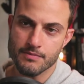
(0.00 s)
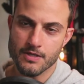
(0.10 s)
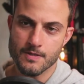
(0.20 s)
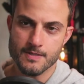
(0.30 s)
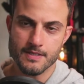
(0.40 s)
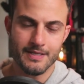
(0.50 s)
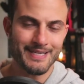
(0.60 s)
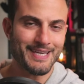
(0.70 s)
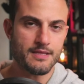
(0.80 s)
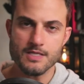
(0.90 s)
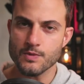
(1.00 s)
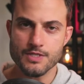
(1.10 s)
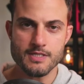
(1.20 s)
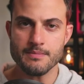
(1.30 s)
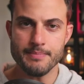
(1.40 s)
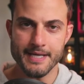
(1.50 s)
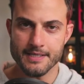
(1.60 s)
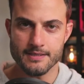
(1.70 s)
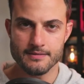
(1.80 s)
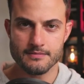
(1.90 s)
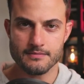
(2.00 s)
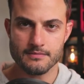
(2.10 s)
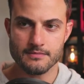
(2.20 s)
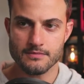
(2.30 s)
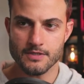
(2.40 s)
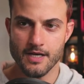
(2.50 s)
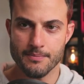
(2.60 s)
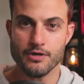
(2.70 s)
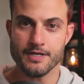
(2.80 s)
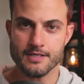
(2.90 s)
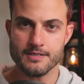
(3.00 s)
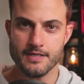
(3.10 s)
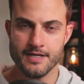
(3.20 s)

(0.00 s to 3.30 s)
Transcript: Because again, this was just a beta uh, product.